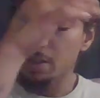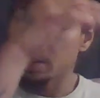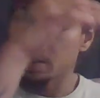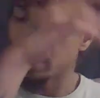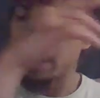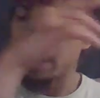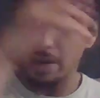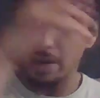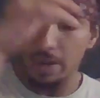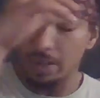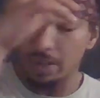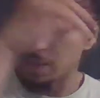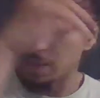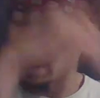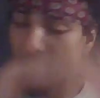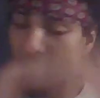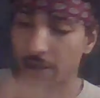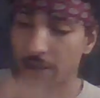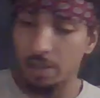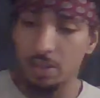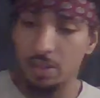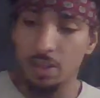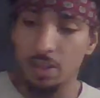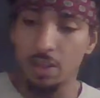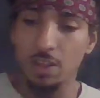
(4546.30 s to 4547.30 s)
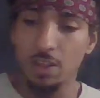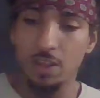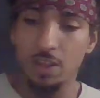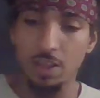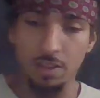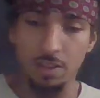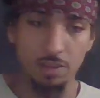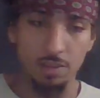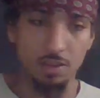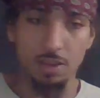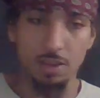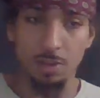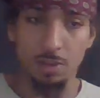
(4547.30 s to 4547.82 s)
right? Like,
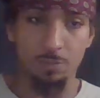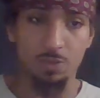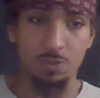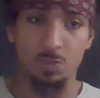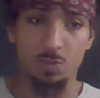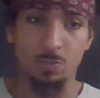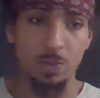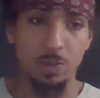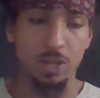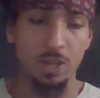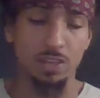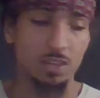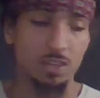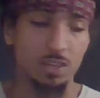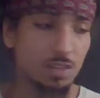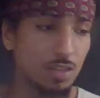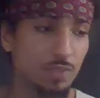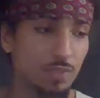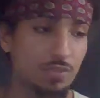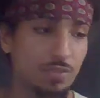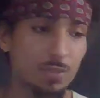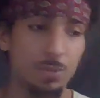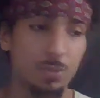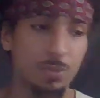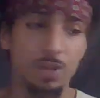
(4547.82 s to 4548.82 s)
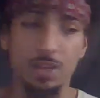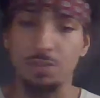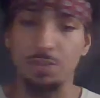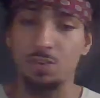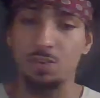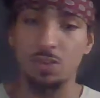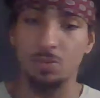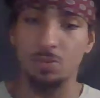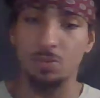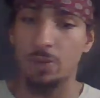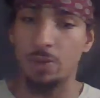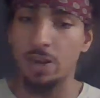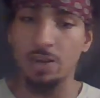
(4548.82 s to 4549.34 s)
it just basically, if somebody
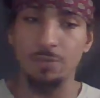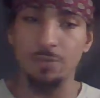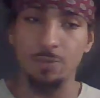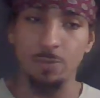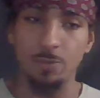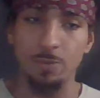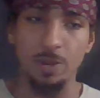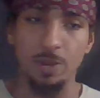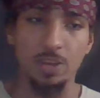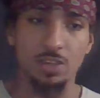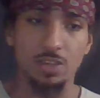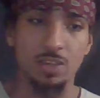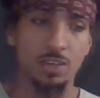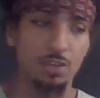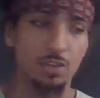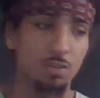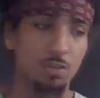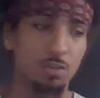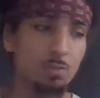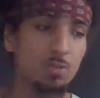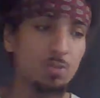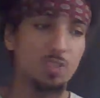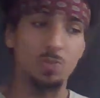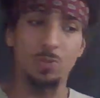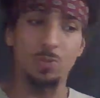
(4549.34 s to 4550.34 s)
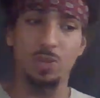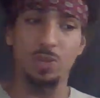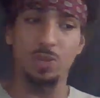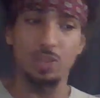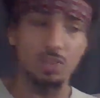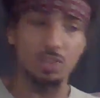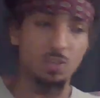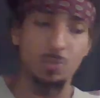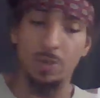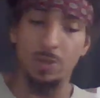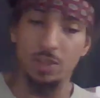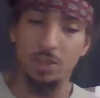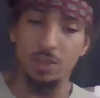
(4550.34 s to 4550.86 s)
gives you the right information, you've been
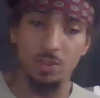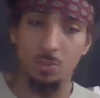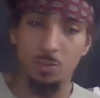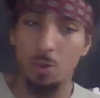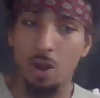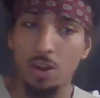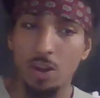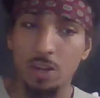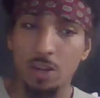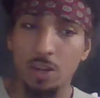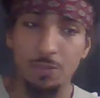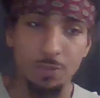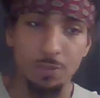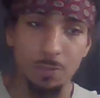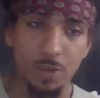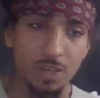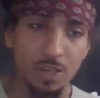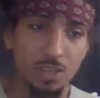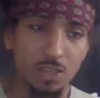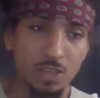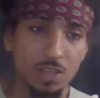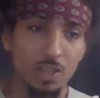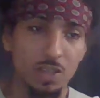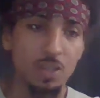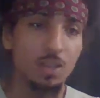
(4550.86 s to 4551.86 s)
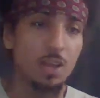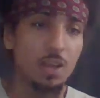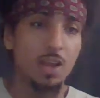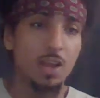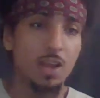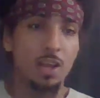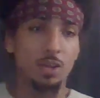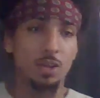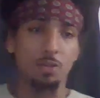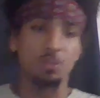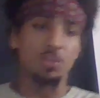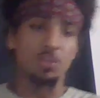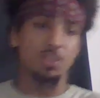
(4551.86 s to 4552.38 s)
spitting the wrong information,
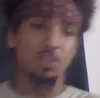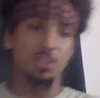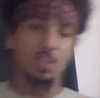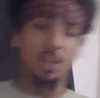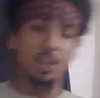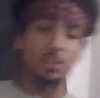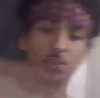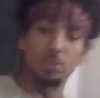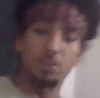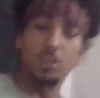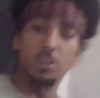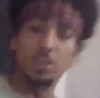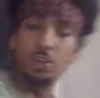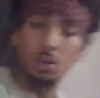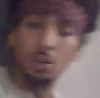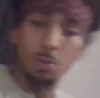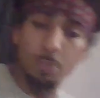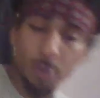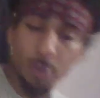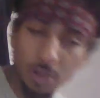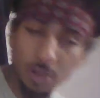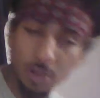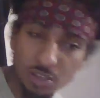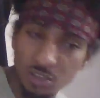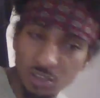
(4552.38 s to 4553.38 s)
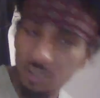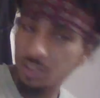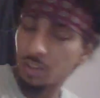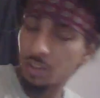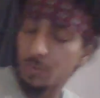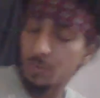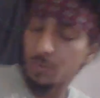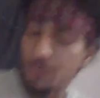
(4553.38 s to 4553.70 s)
you just got your ego punched in the